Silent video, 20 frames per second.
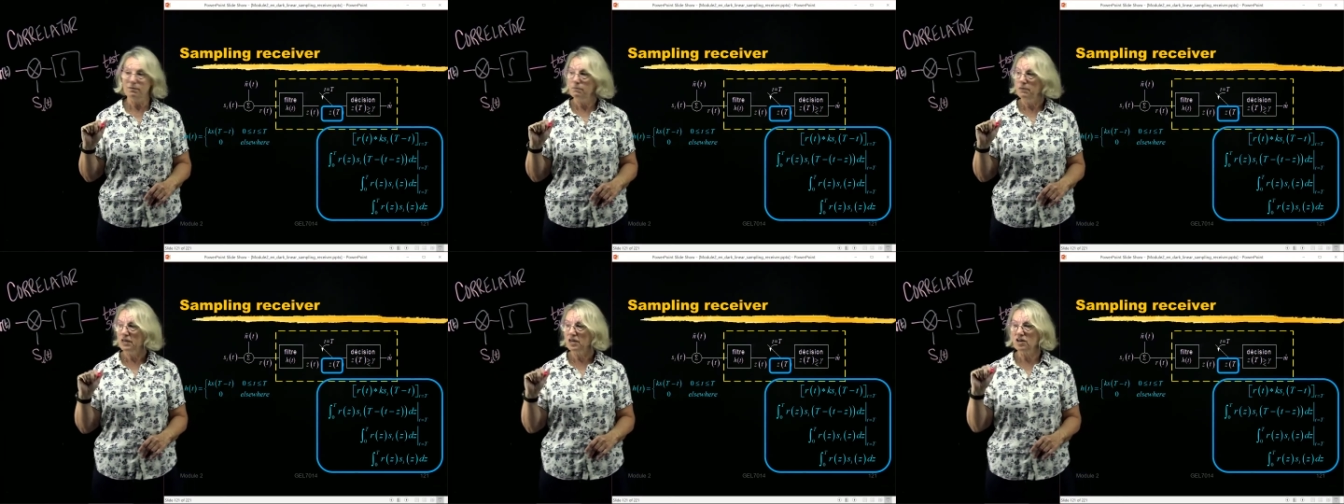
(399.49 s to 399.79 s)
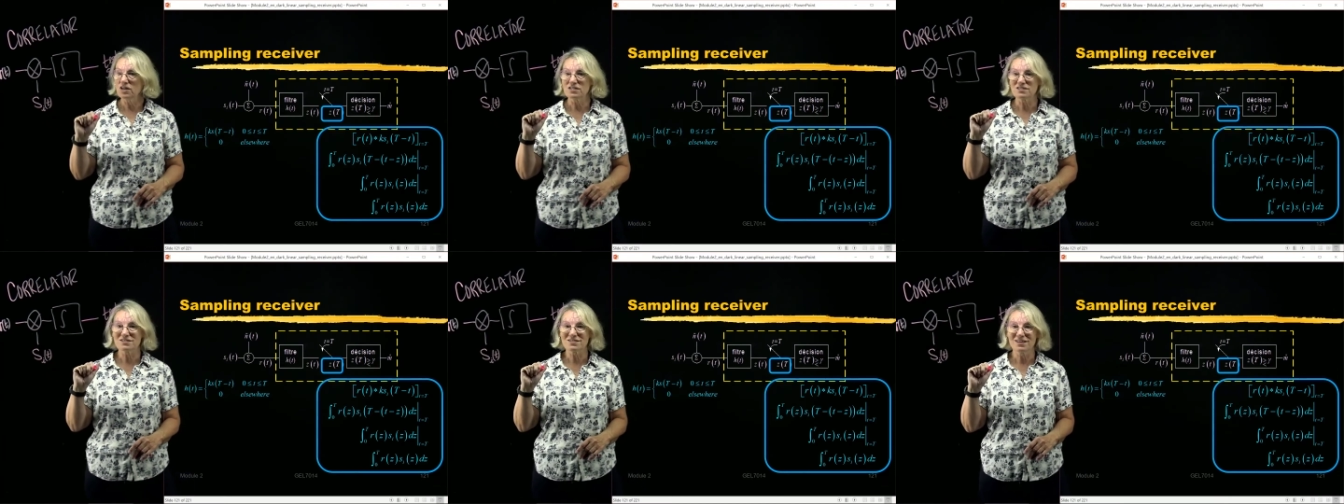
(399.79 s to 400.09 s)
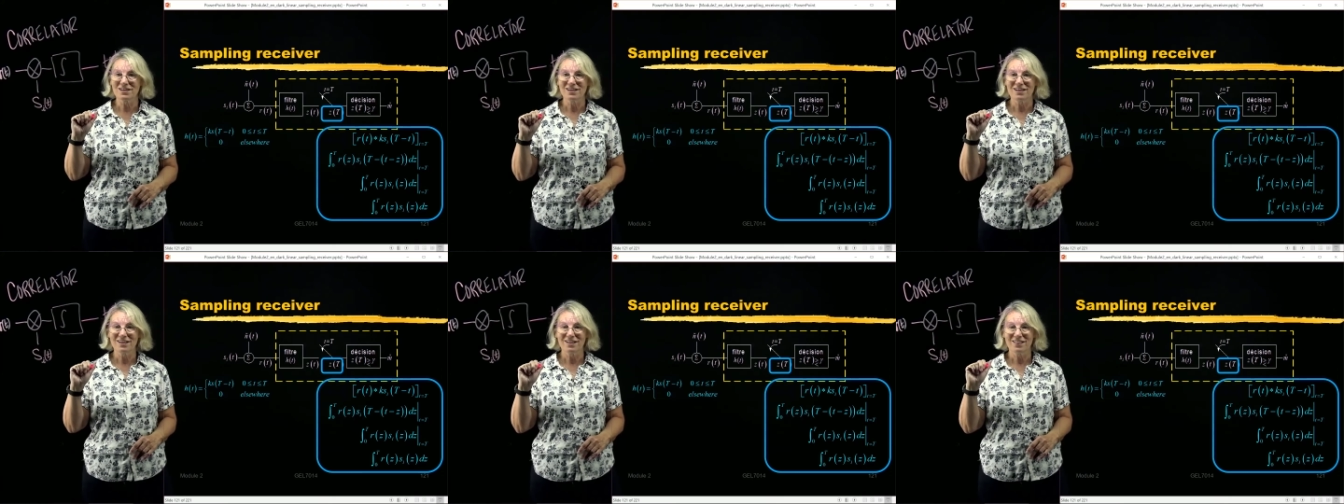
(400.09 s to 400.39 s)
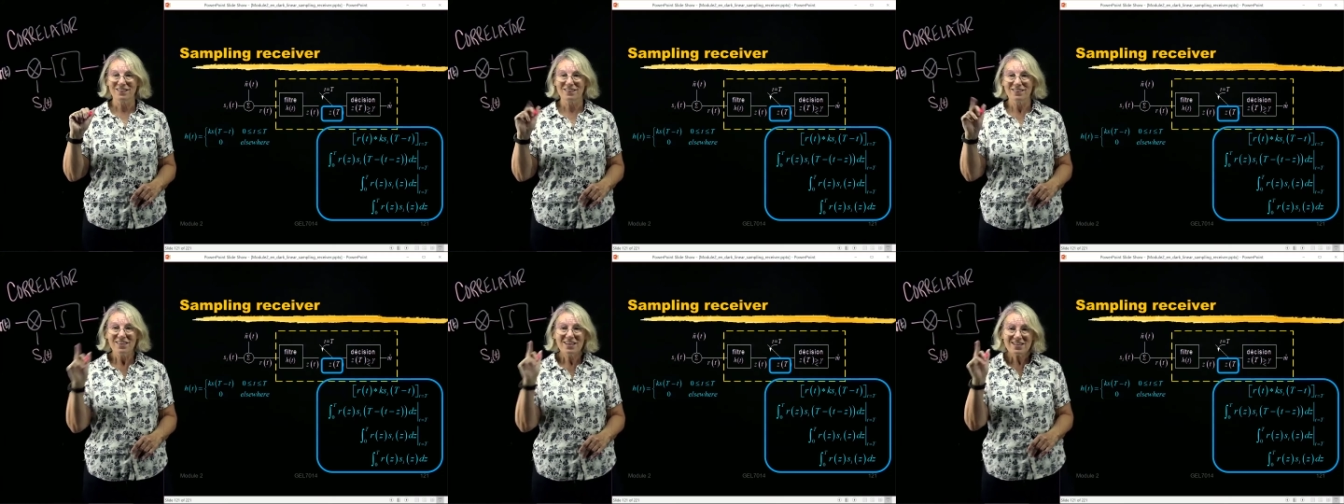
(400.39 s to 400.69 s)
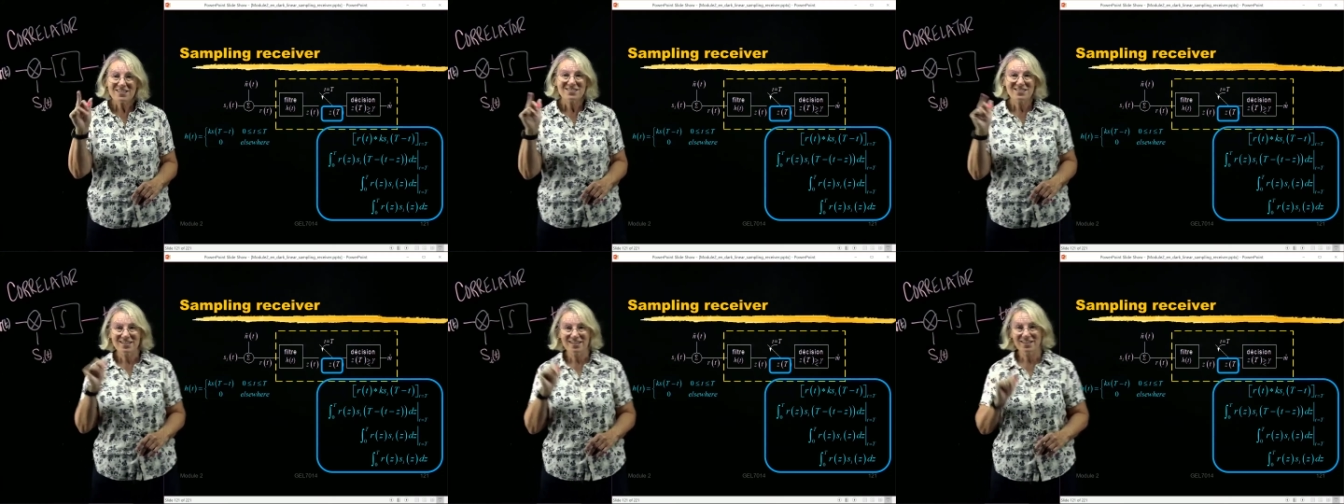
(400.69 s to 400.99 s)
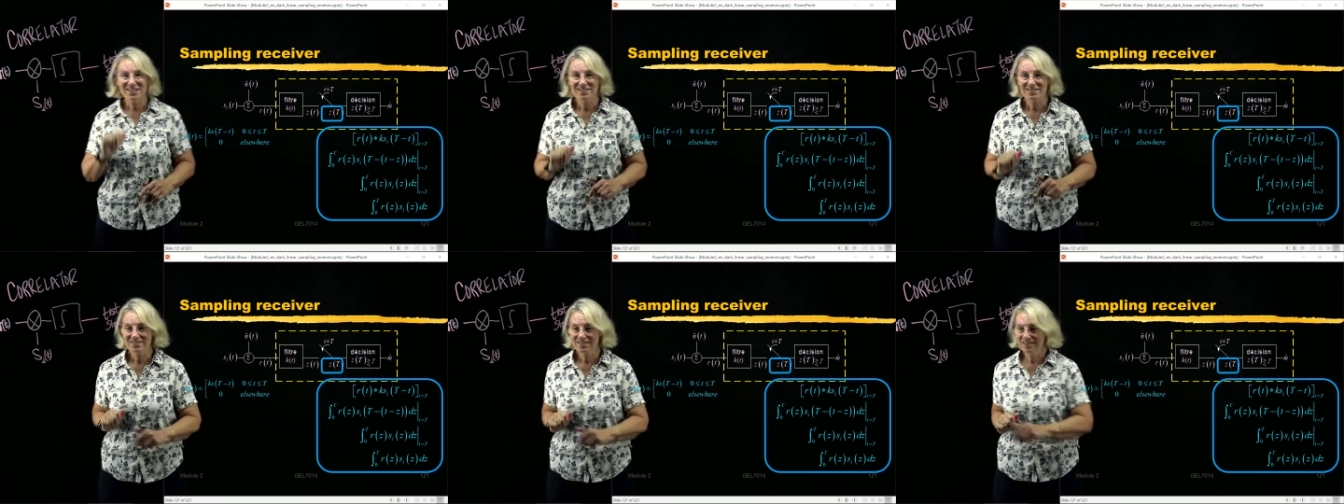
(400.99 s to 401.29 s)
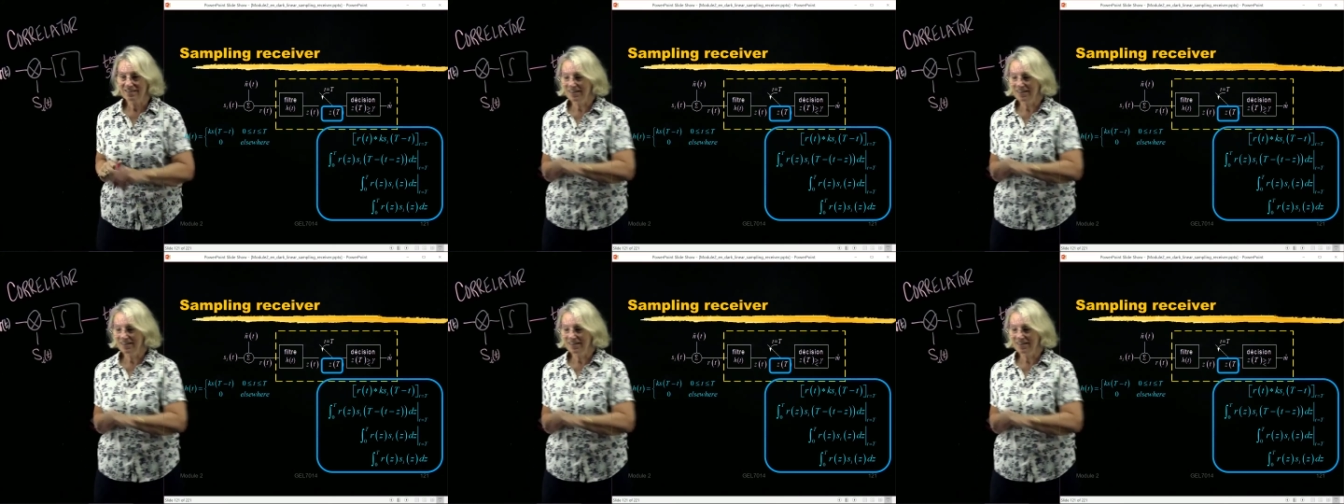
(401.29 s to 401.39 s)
Because this is